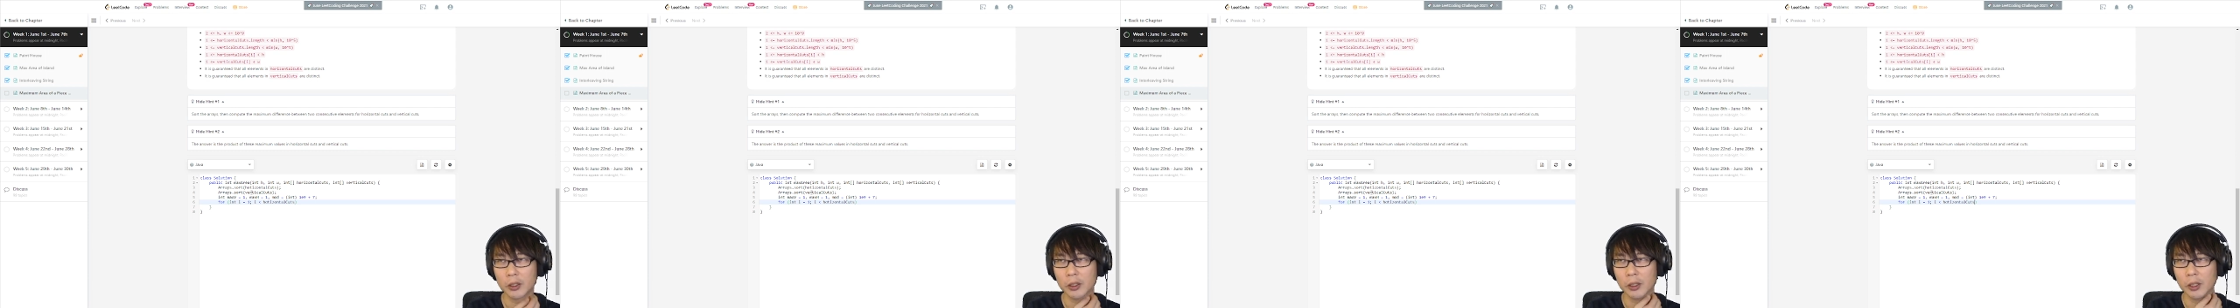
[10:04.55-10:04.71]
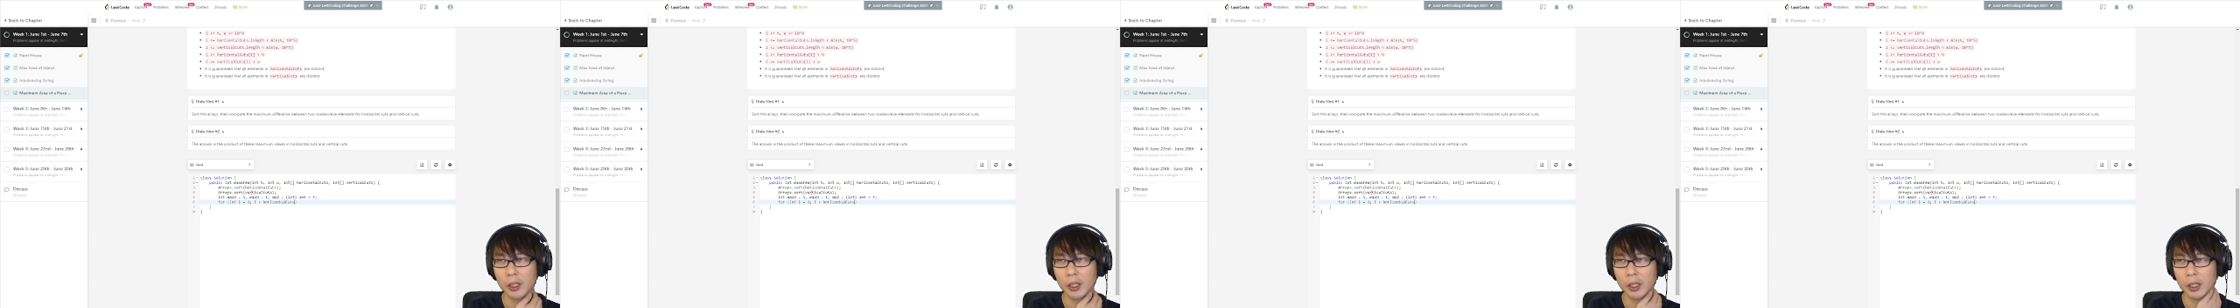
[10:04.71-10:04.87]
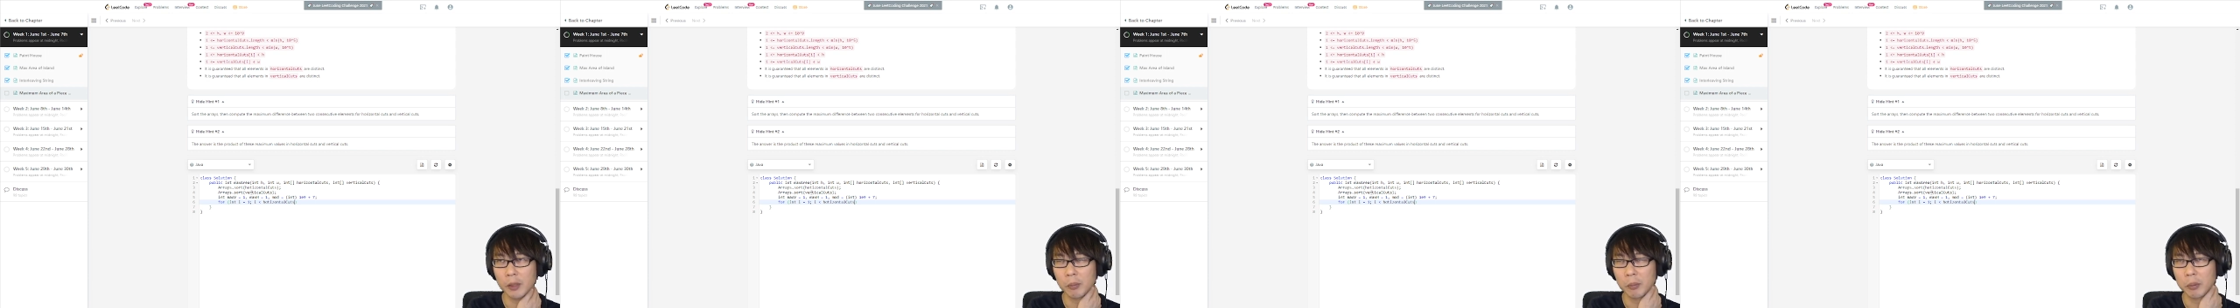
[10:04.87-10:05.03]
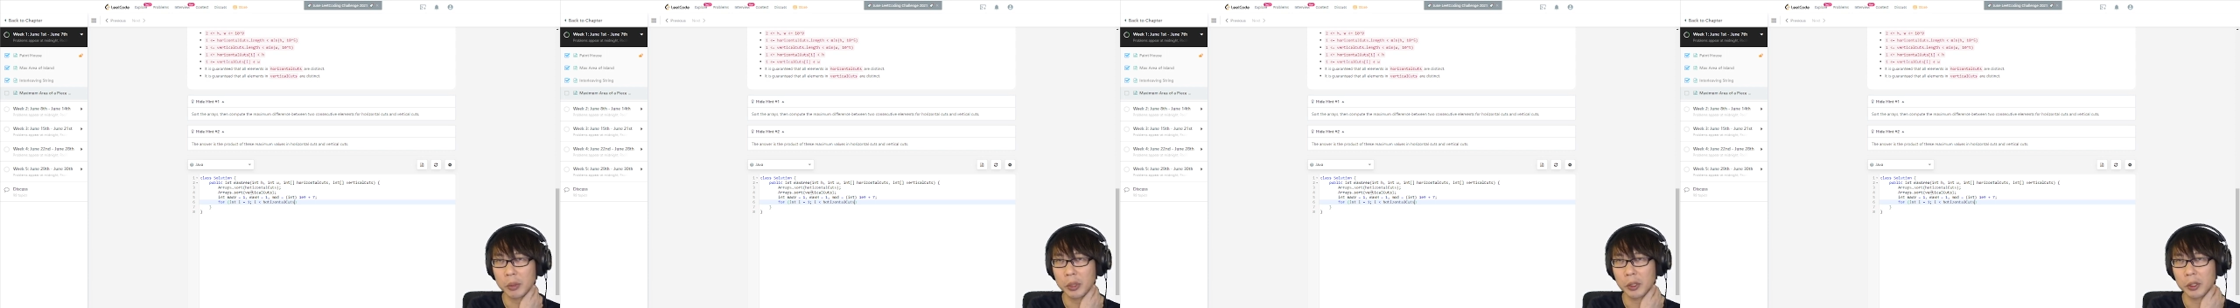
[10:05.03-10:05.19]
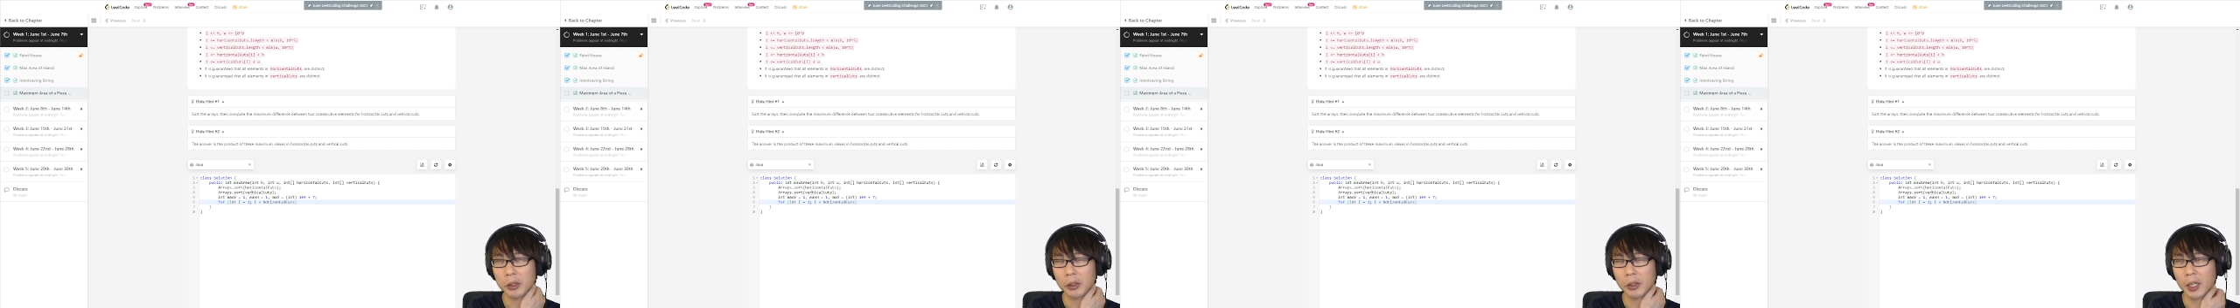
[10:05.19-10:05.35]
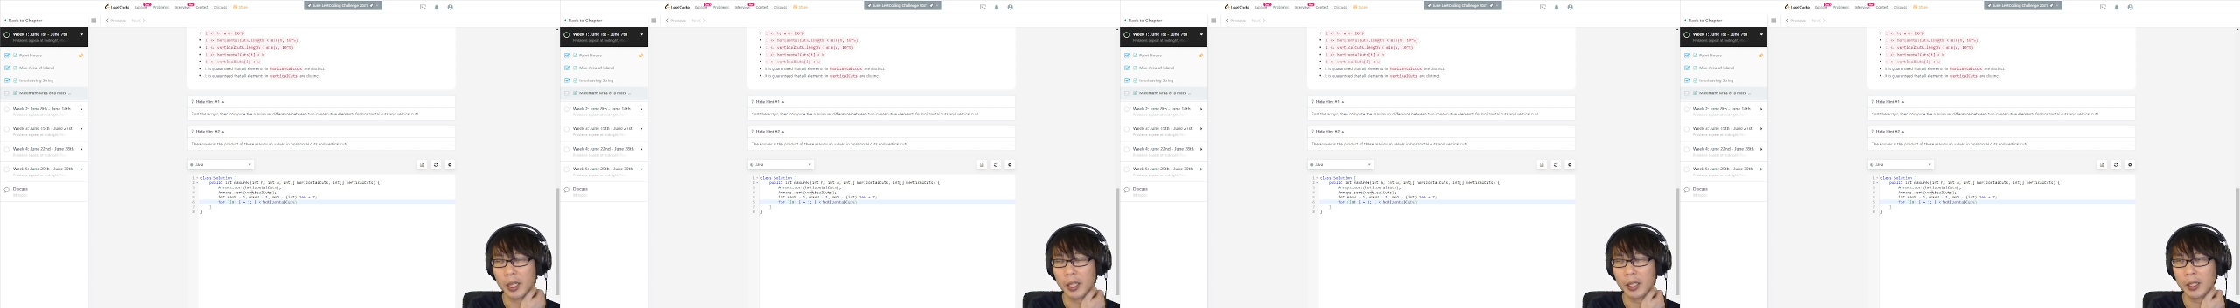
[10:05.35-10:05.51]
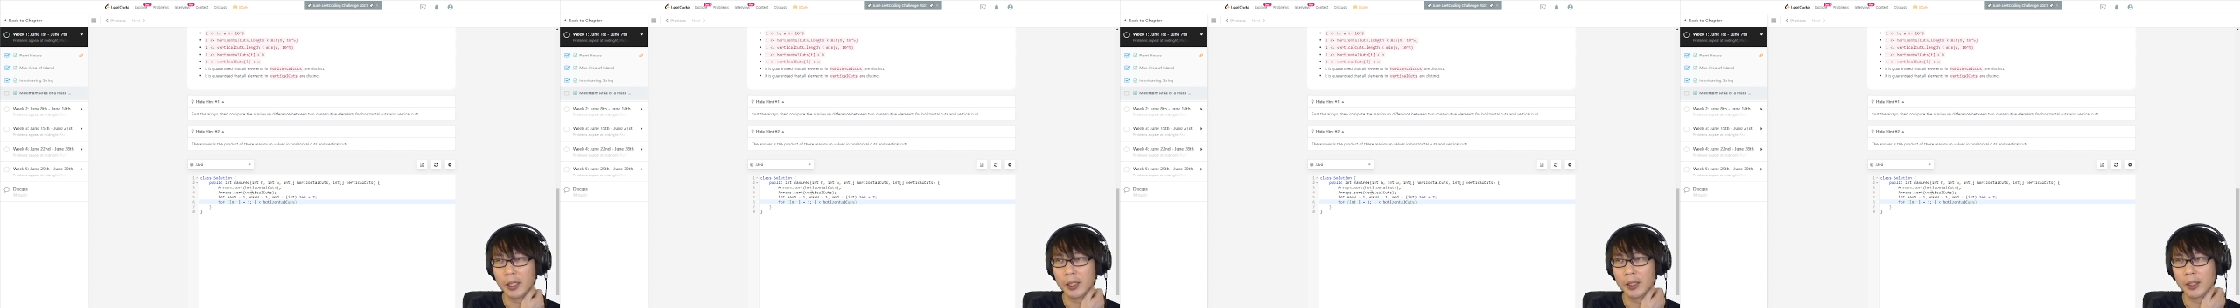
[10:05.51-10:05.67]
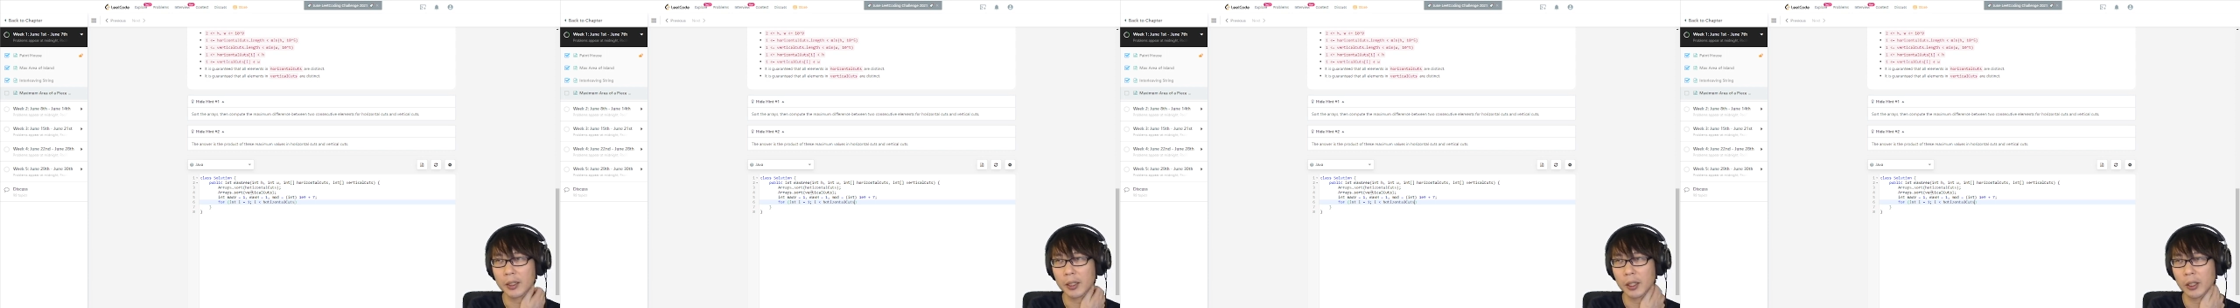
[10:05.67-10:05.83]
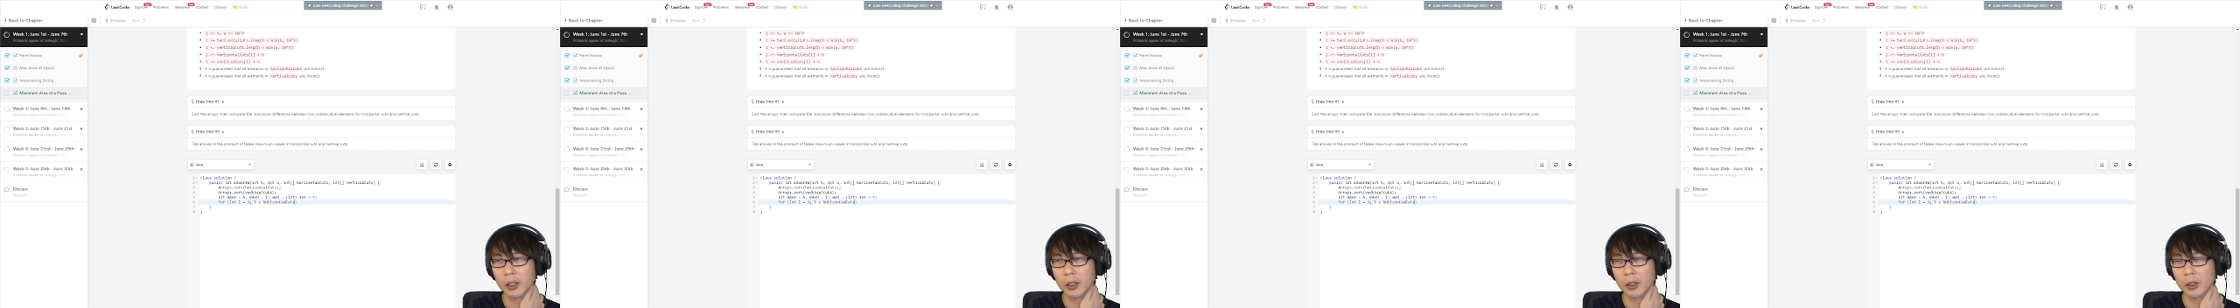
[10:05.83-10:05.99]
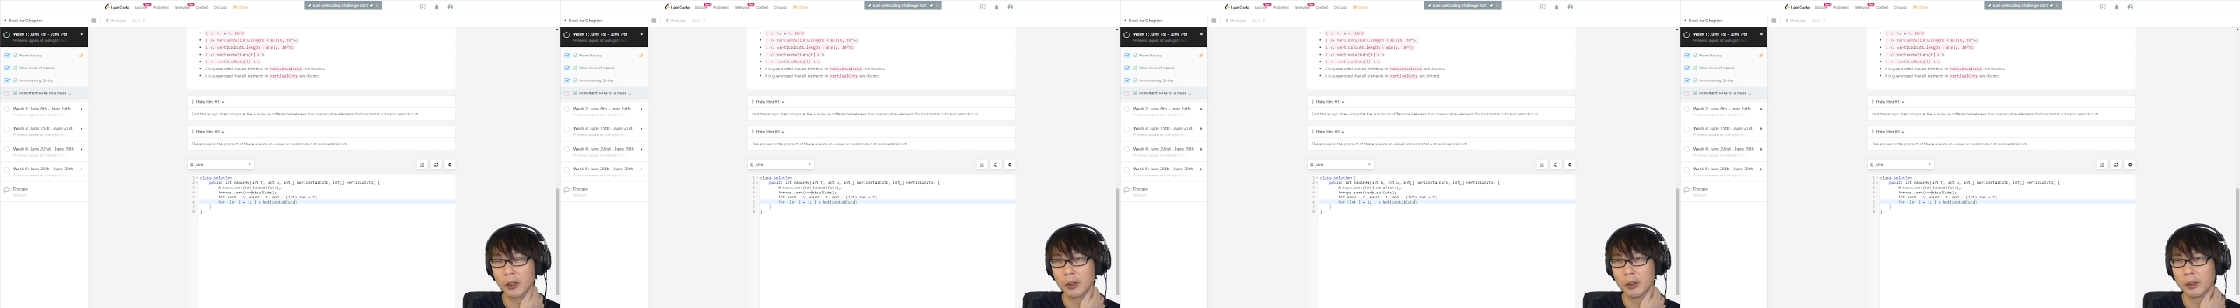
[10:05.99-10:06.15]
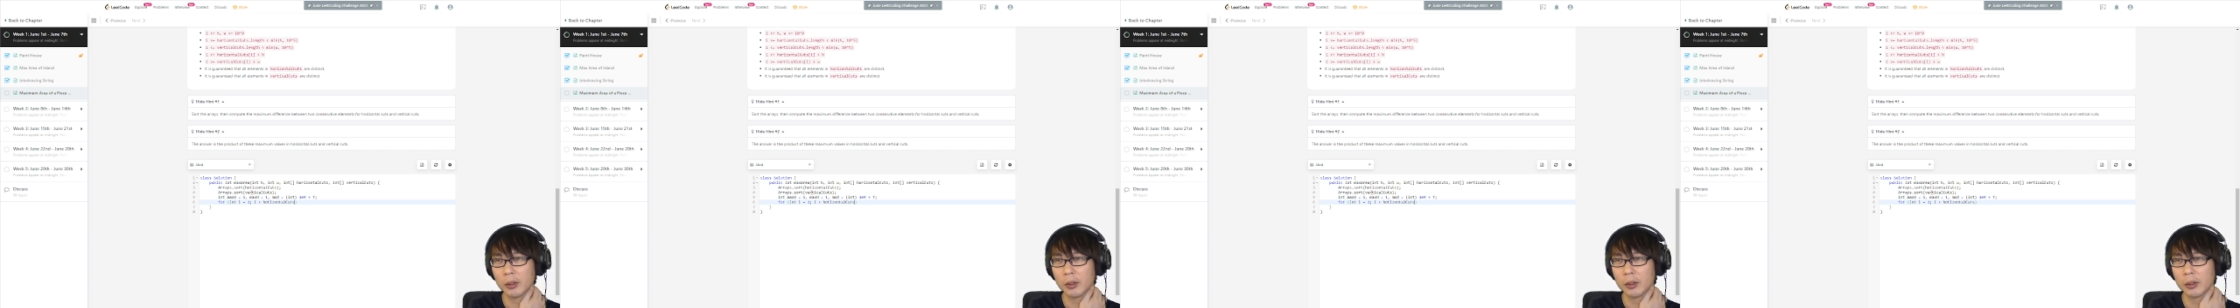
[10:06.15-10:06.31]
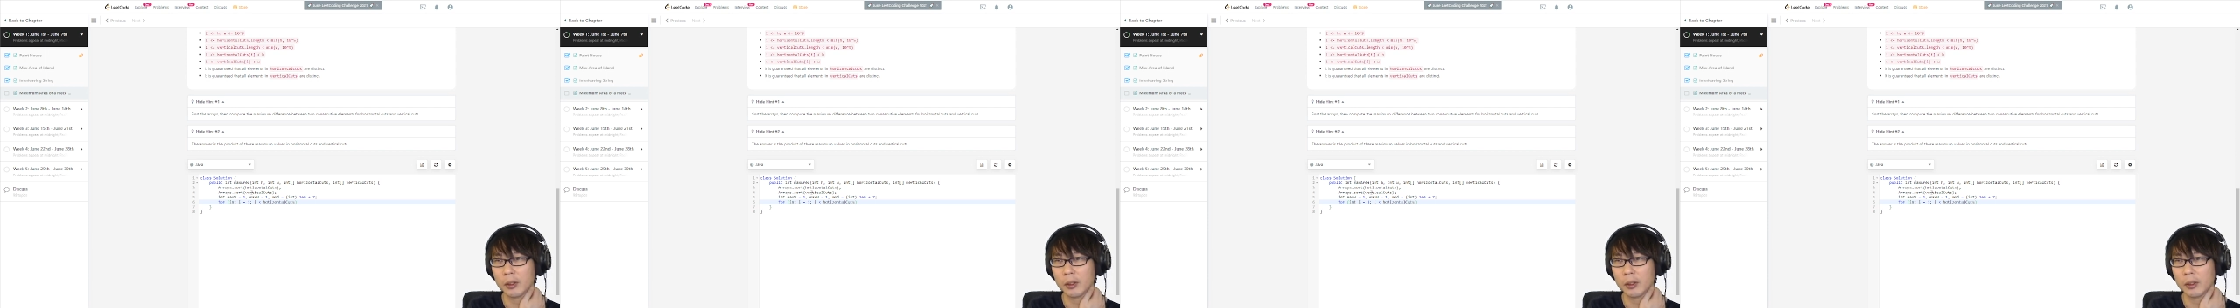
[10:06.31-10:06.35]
the input, right? So